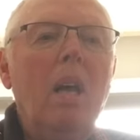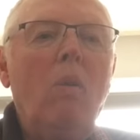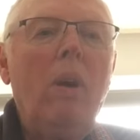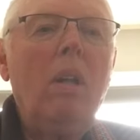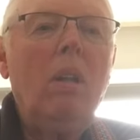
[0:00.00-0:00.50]

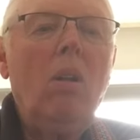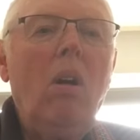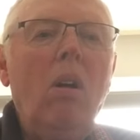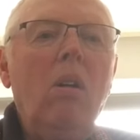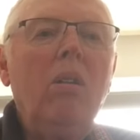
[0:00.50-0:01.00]
Well,
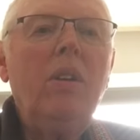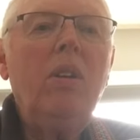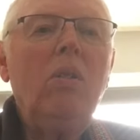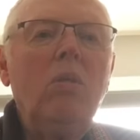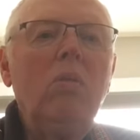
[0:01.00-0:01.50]
all
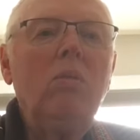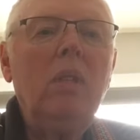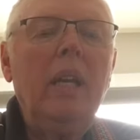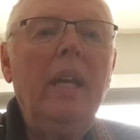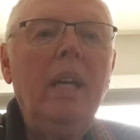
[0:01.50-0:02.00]
you
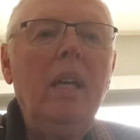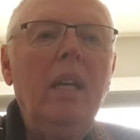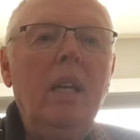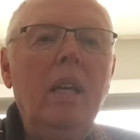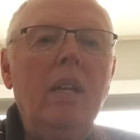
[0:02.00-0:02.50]

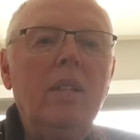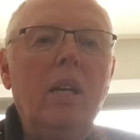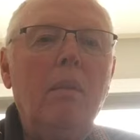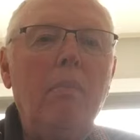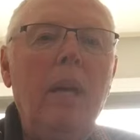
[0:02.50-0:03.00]
ladies
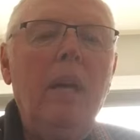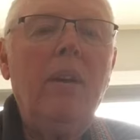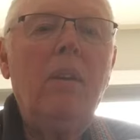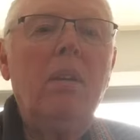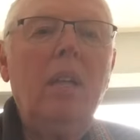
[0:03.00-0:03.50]
had
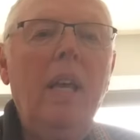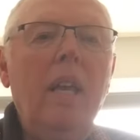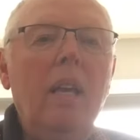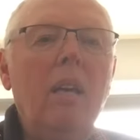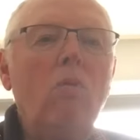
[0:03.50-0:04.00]
better
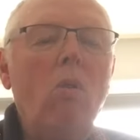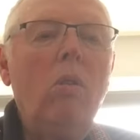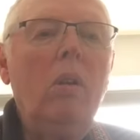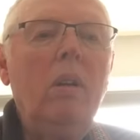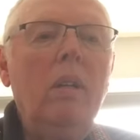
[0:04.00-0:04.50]
take a
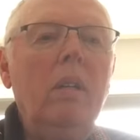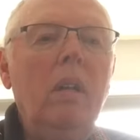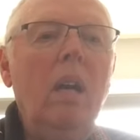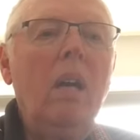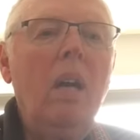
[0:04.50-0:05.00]

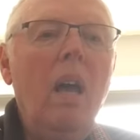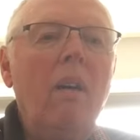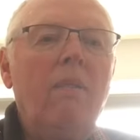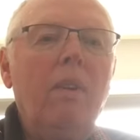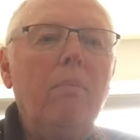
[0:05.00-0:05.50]
warning
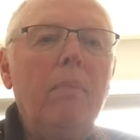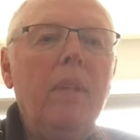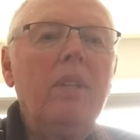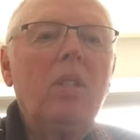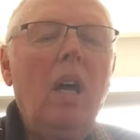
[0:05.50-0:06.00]
from
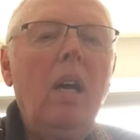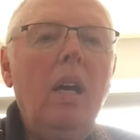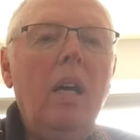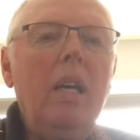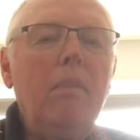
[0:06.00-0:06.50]
this
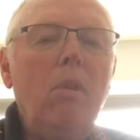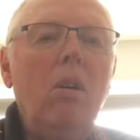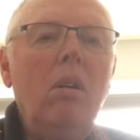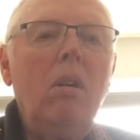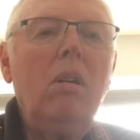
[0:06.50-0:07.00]
time
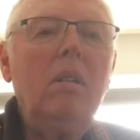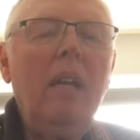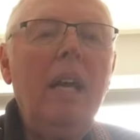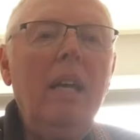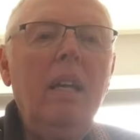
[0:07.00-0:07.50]

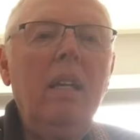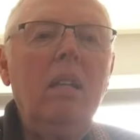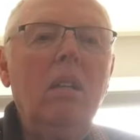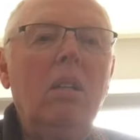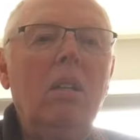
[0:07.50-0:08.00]
on
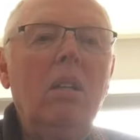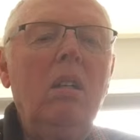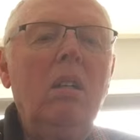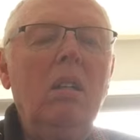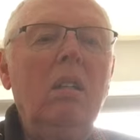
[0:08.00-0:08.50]
and
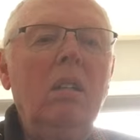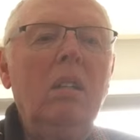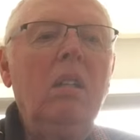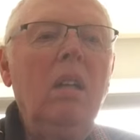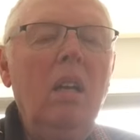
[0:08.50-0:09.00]

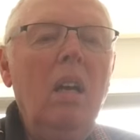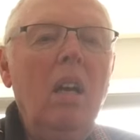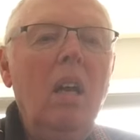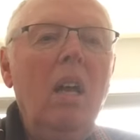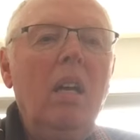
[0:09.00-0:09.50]

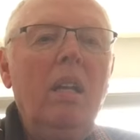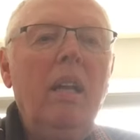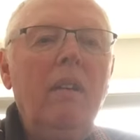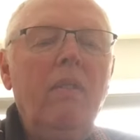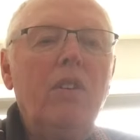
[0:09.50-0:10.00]
learn.
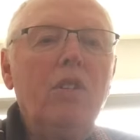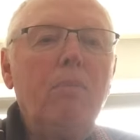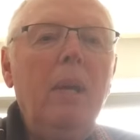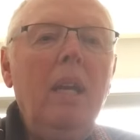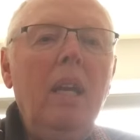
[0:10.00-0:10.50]
Never
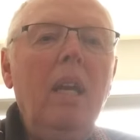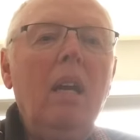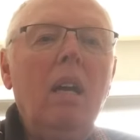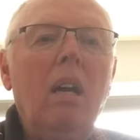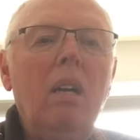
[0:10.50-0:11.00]

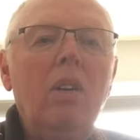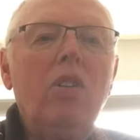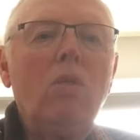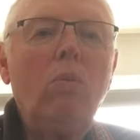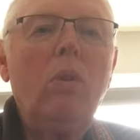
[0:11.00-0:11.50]
speak
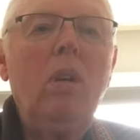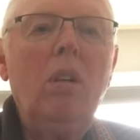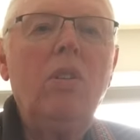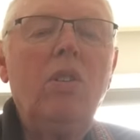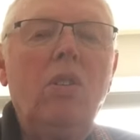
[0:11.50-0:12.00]
harsh
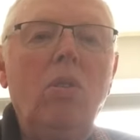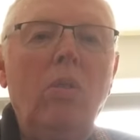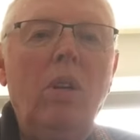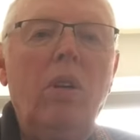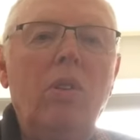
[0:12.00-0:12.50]
words
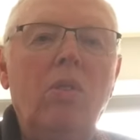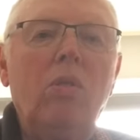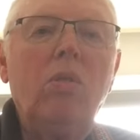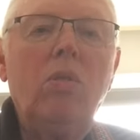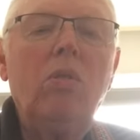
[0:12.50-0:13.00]
to your
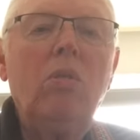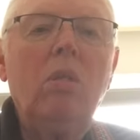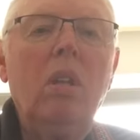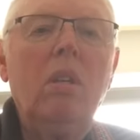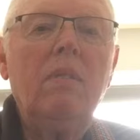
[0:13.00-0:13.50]

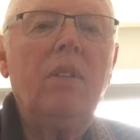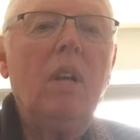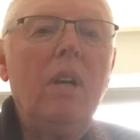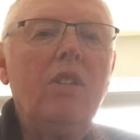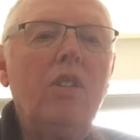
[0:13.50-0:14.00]
true lover
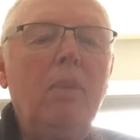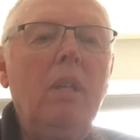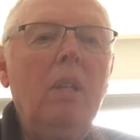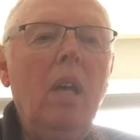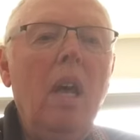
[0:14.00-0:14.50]

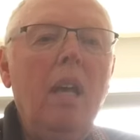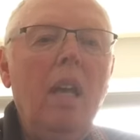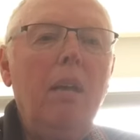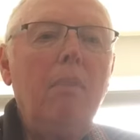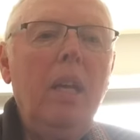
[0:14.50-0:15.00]
husband.
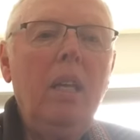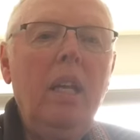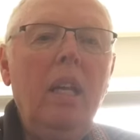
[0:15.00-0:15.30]
He may